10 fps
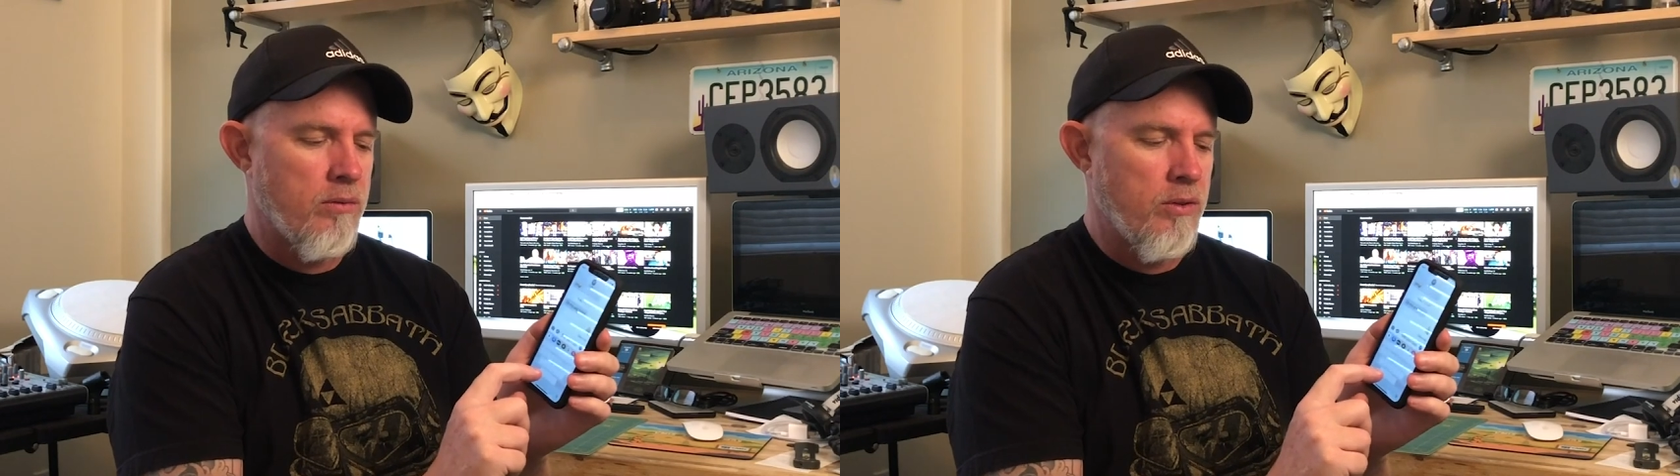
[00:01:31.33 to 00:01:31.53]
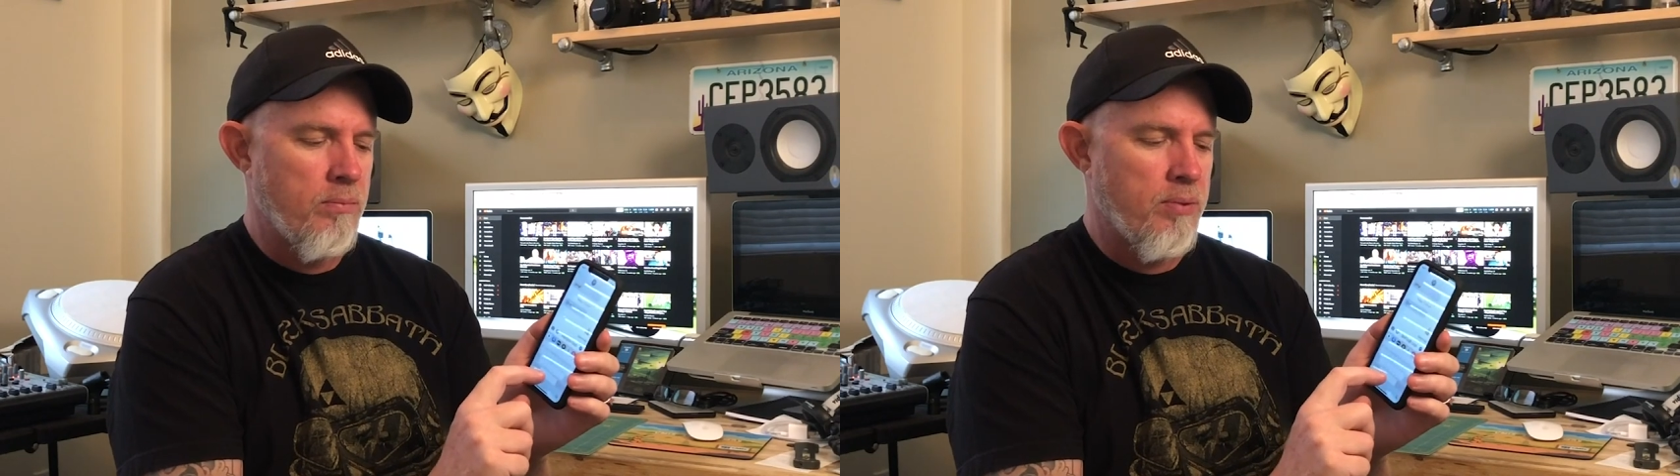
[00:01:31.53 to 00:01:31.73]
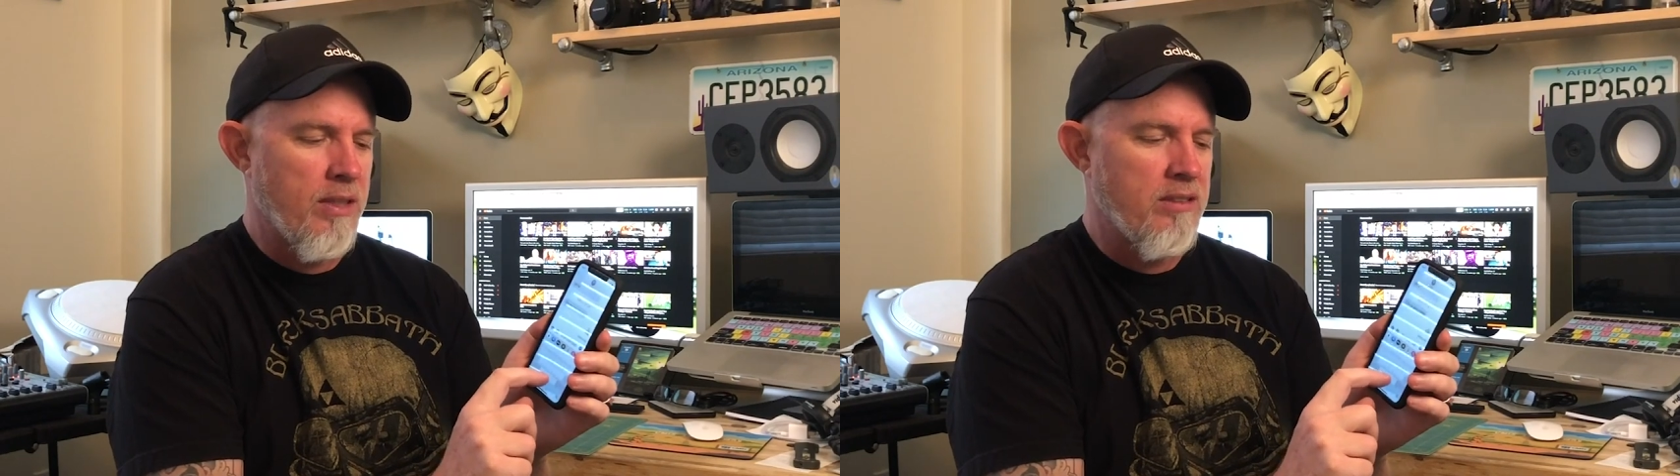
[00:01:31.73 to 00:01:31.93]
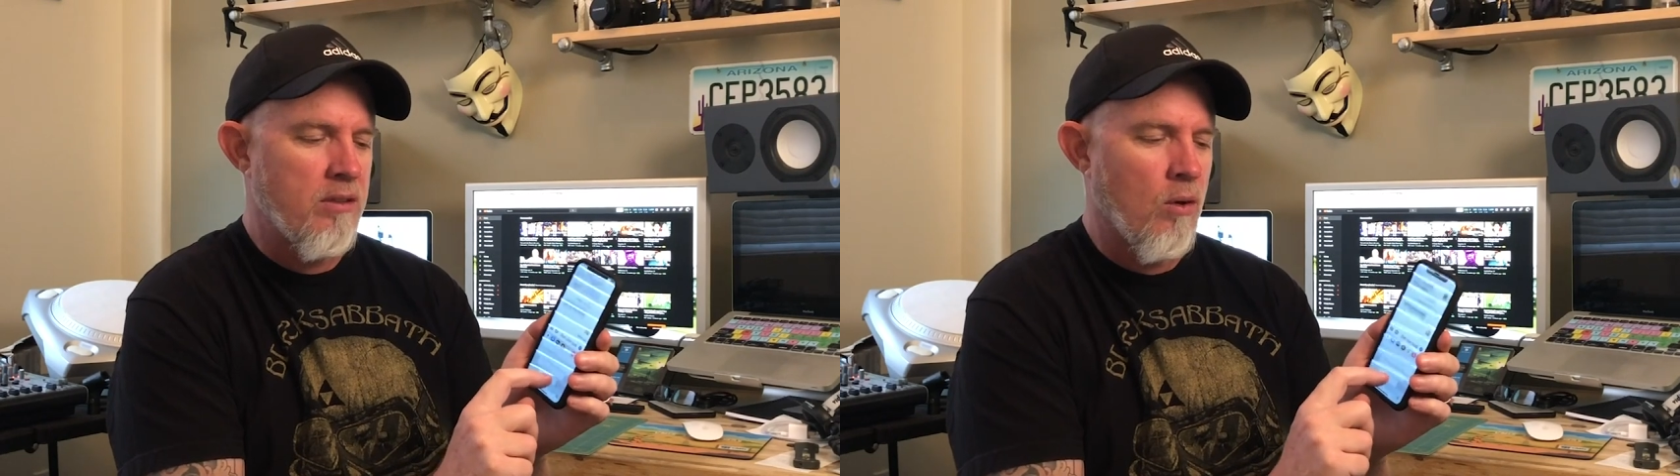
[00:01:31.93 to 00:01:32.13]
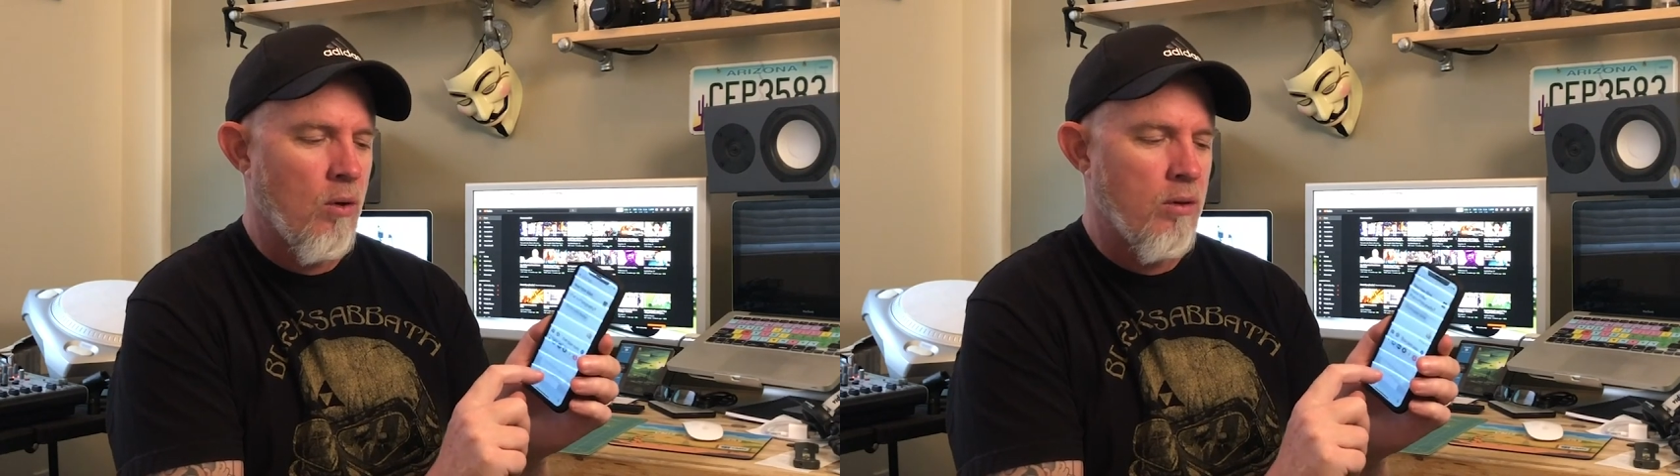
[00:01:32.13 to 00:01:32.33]
you press
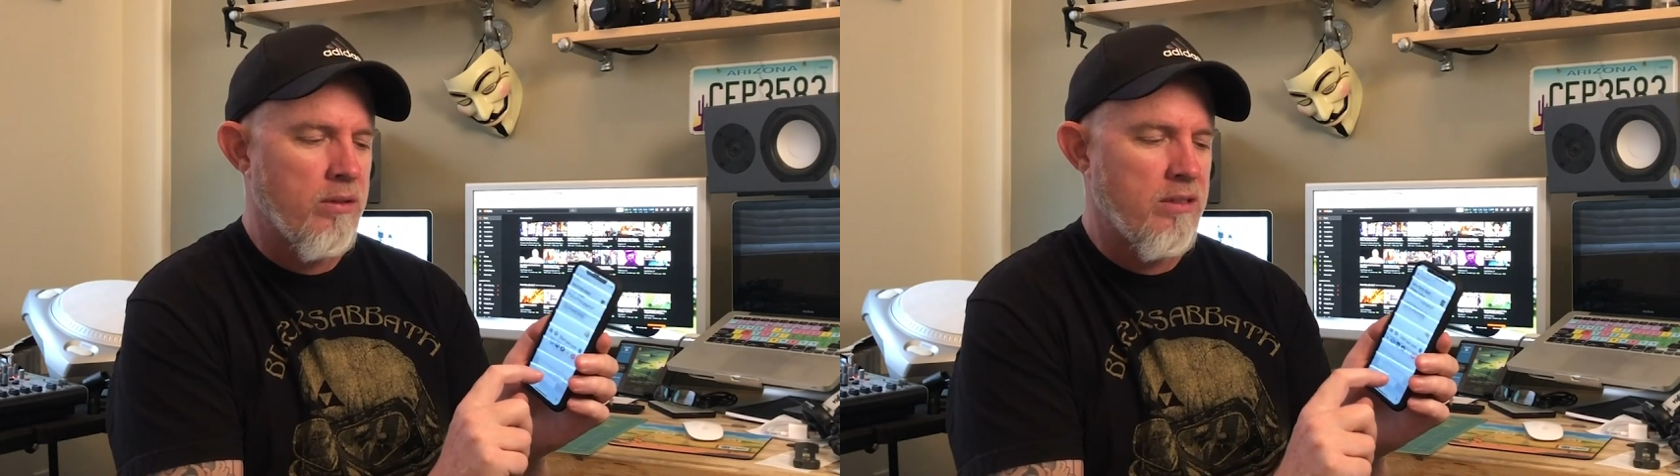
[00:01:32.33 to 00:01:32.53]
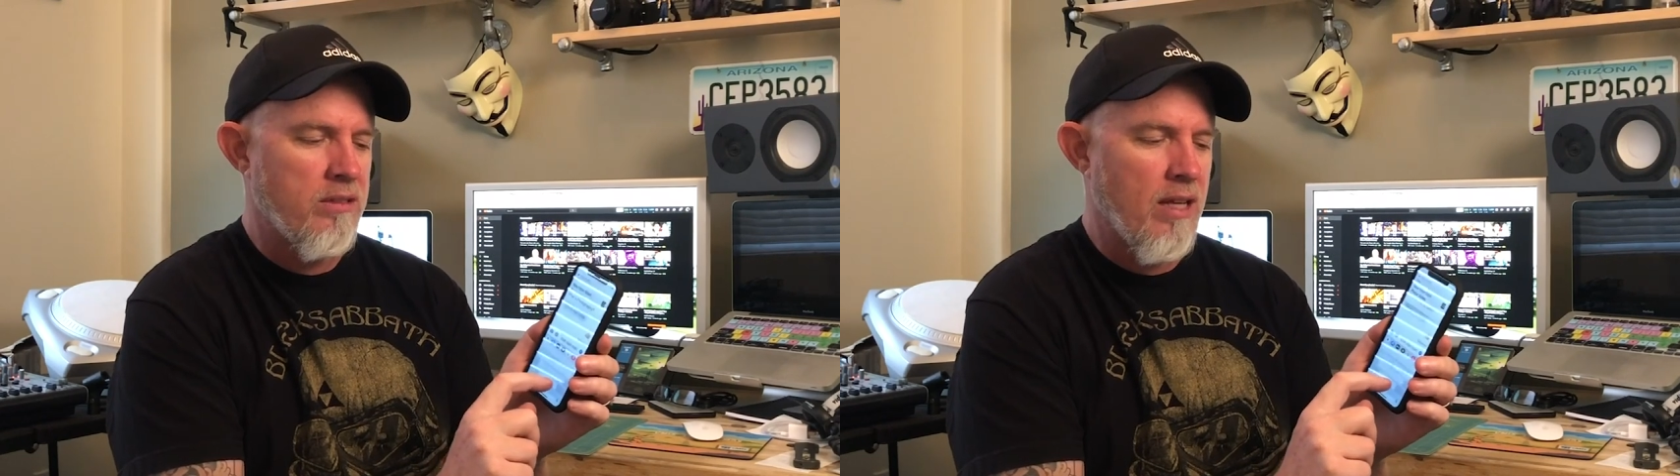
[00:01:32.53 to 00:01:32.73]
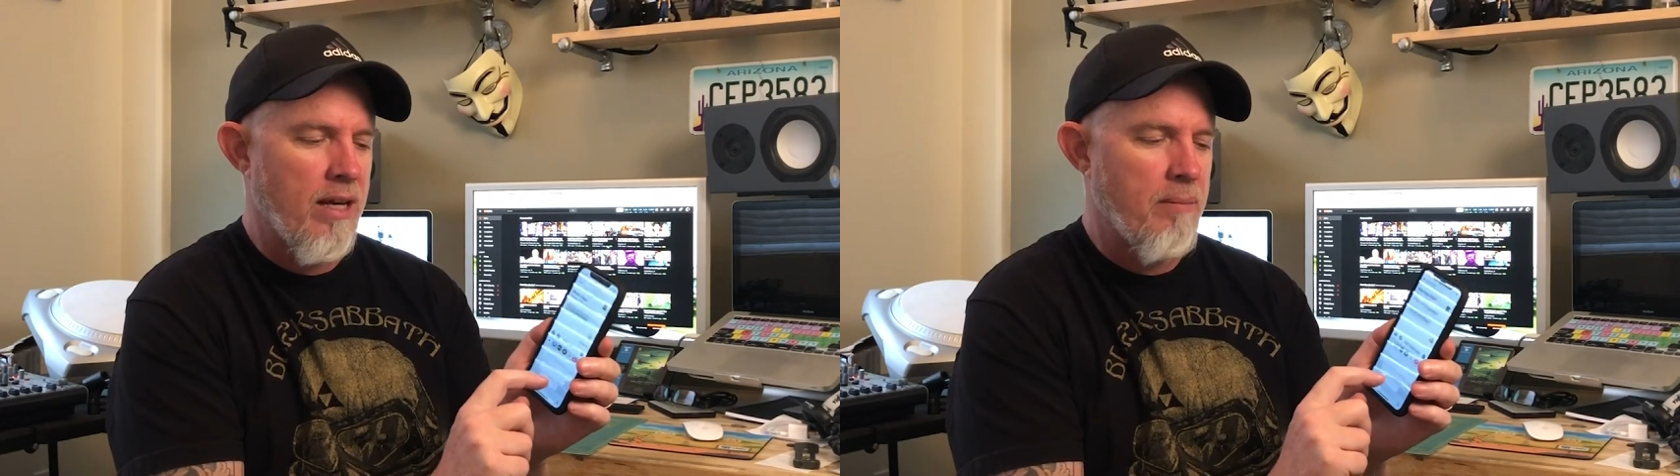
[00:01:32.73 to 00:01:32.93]
and hold and slide